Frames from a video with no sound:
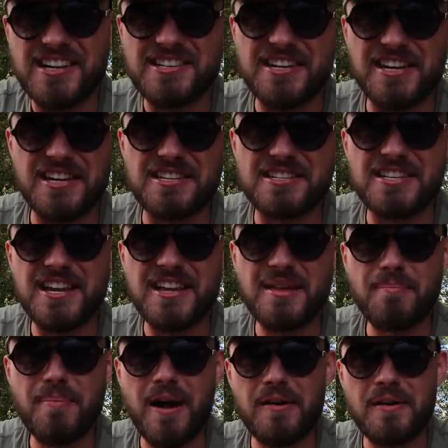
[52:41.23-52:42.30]
as you can see,
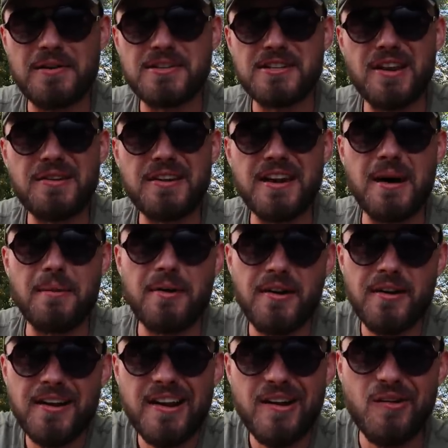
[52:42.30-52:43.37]
the barrow's loaded up there
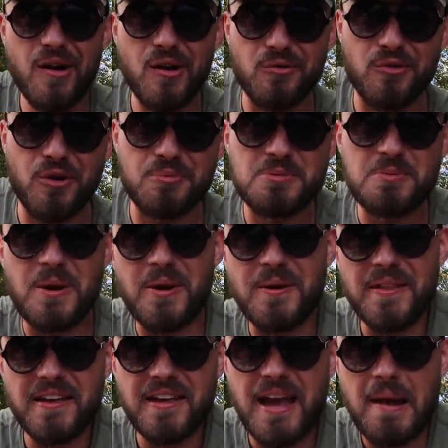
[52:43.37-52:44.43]
and little old Rob's
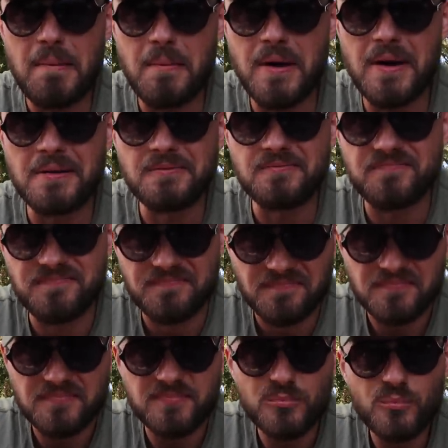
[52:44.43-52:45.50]
behind the camera.
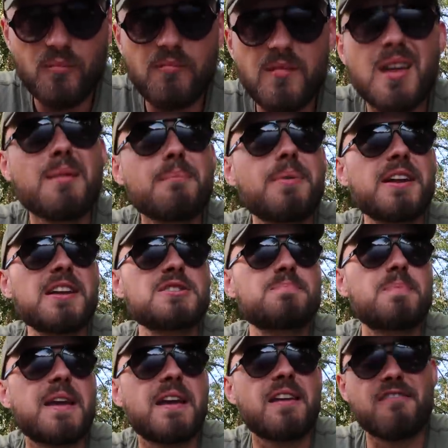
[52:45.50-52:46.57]
But it's
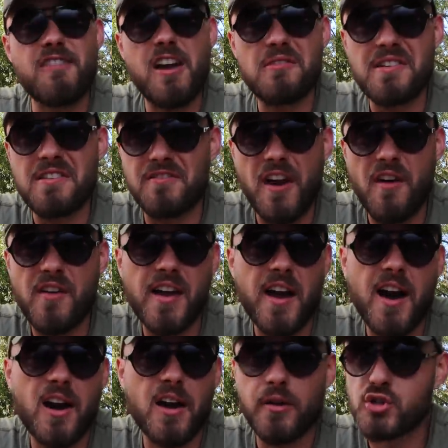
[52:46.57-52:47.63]
been a very, very
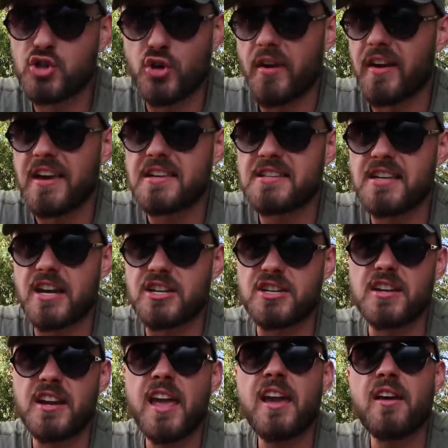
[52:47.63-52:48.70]
hard, tricky
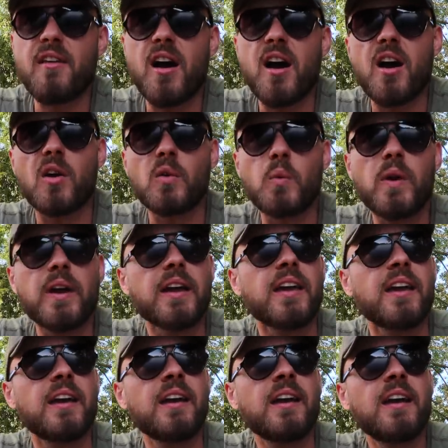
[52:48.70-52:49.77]
session here at Hard Wick,